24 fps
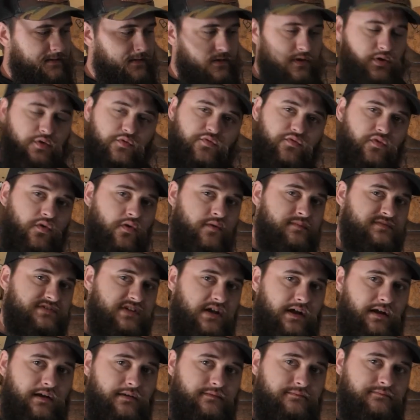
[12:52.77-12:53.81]
your form's
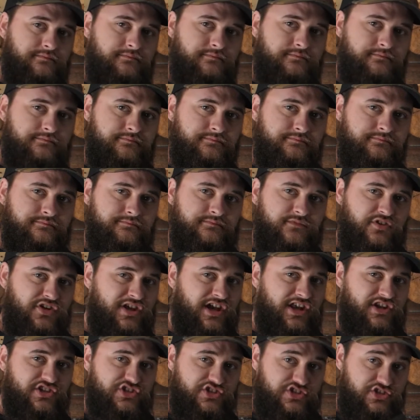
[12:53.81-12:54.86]
on, you
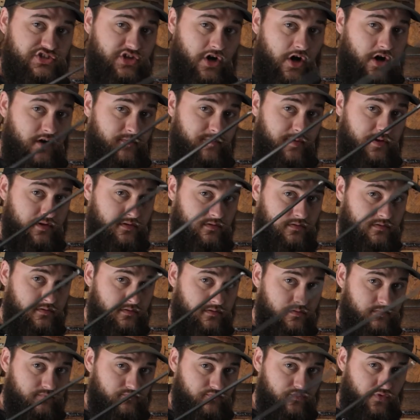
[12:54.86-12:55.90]
got a sharp
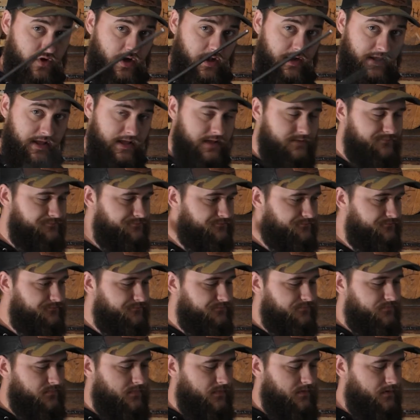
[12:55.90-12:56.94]
broadhead,
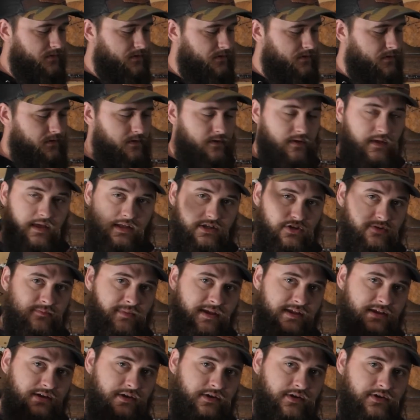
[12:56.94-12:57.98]
and you
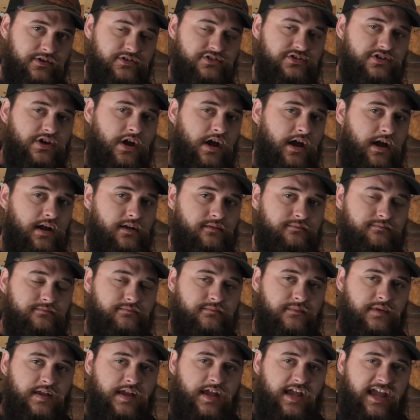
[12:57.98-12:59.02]
make a good shot,
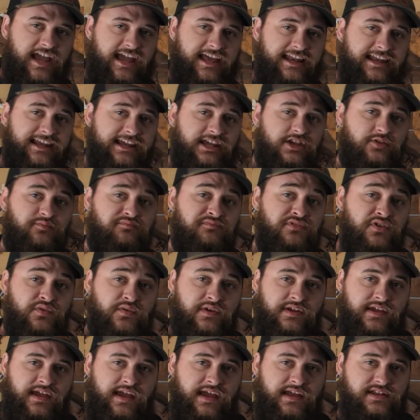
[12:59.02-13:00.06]
and it
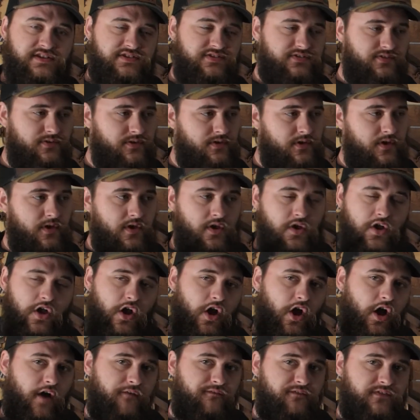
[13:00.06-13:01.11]
communicates
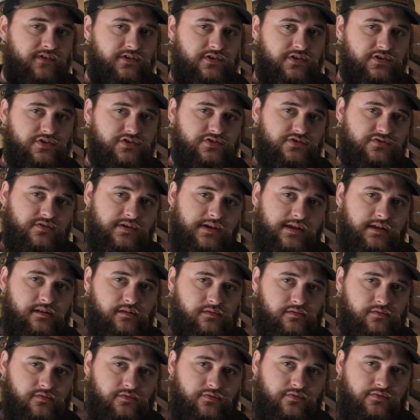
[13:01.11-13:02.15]
off your string,
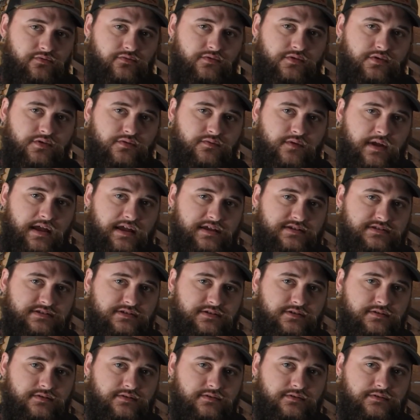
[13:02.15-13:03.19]
through your rest,
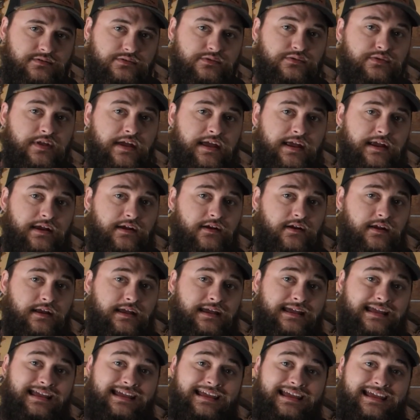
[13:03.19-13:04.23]
through the air,
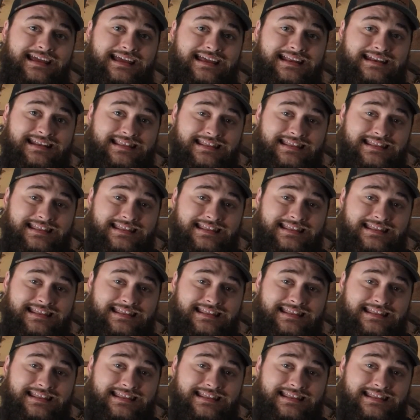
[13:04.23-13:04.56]
into